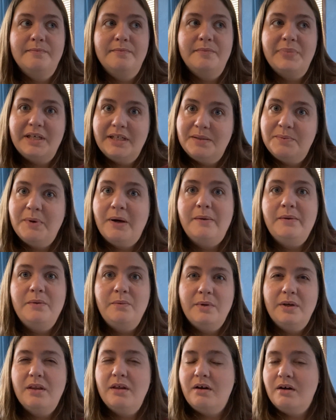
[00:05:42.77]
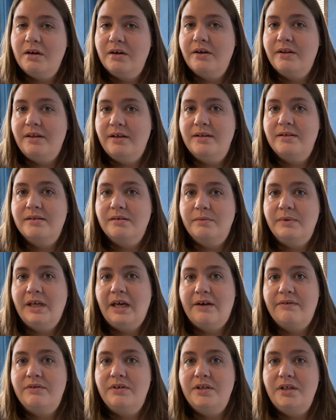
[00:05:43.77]
but it's probably one of the harder things that we
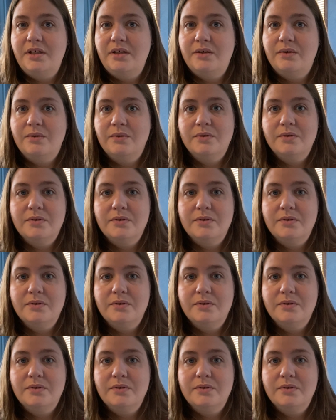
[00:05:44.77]
have to do.